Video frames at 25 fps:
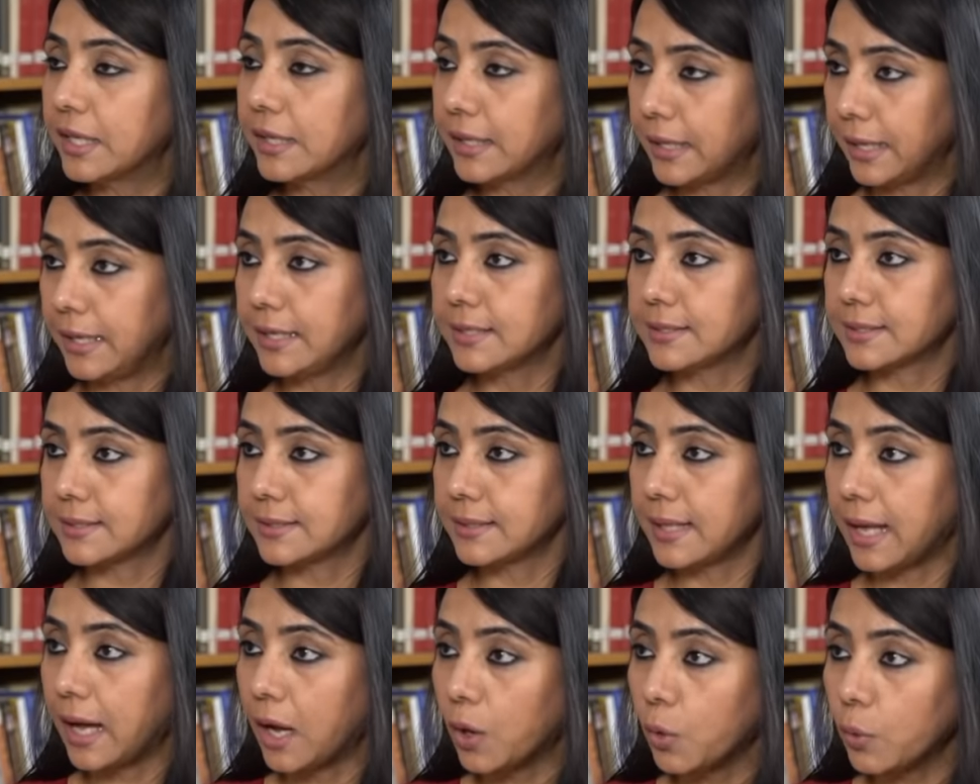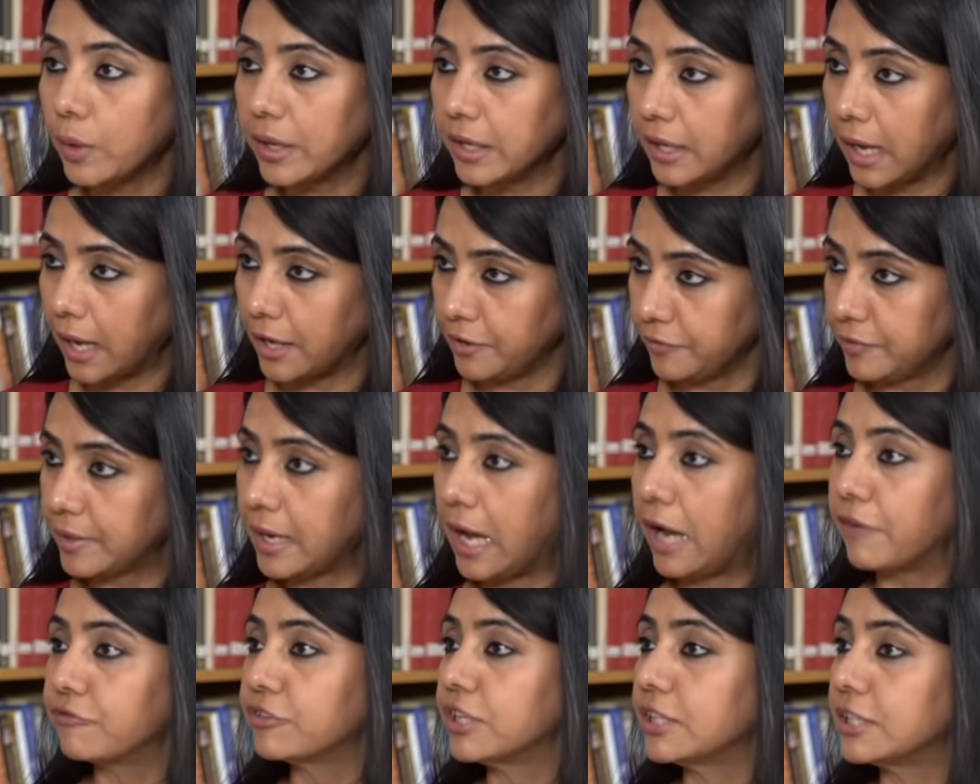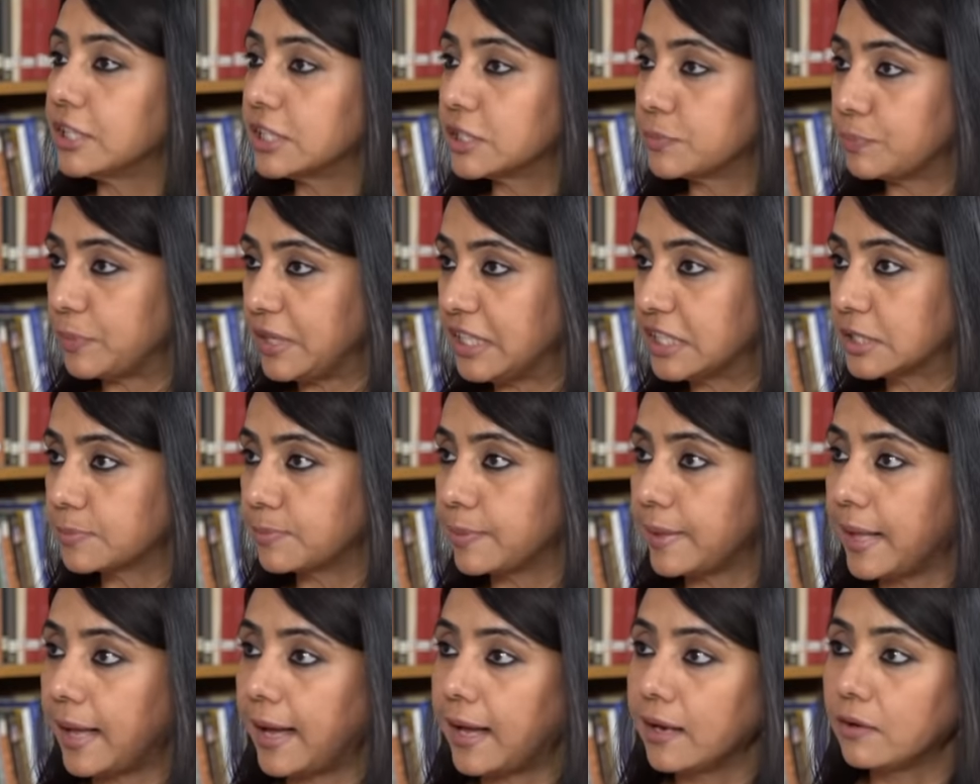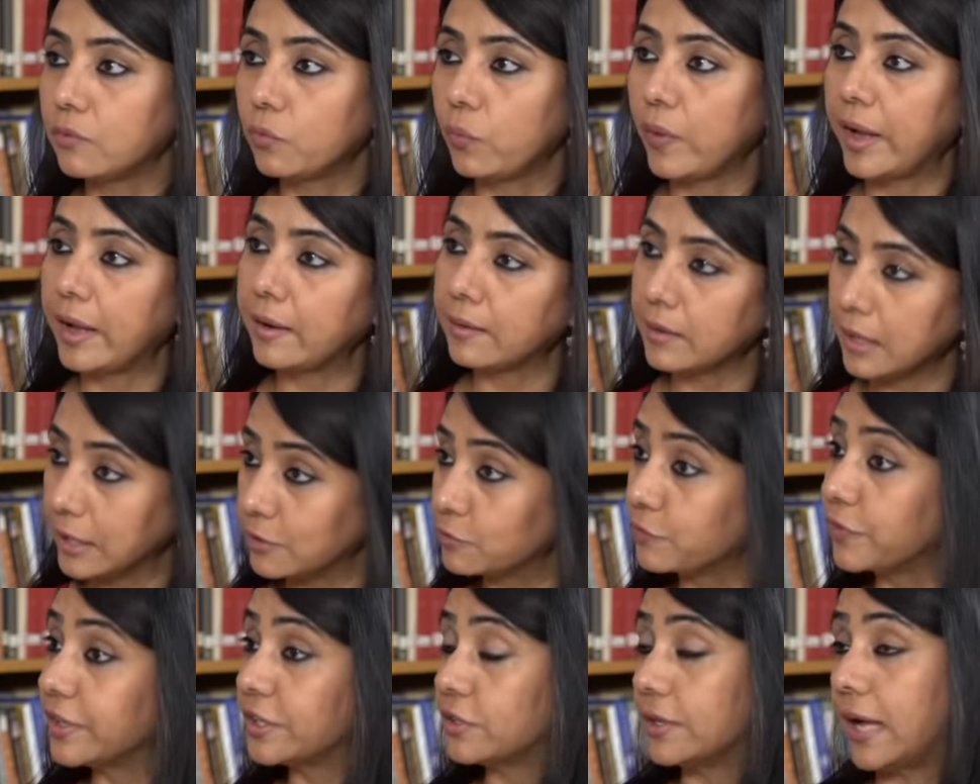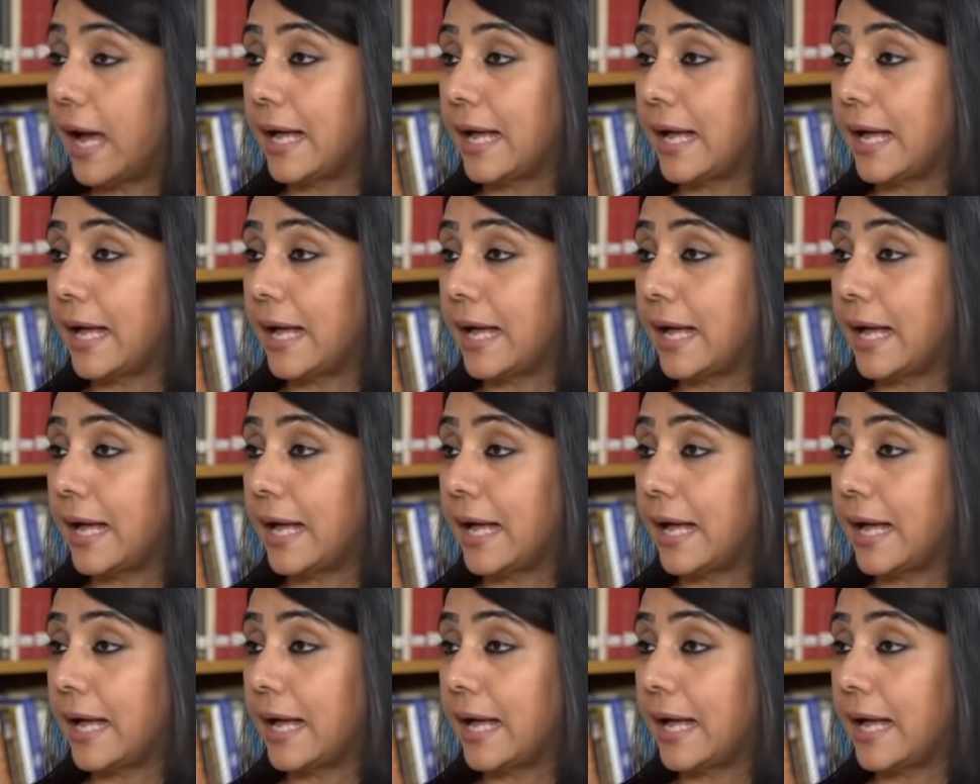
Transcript: case now, even after this peace plan, where it,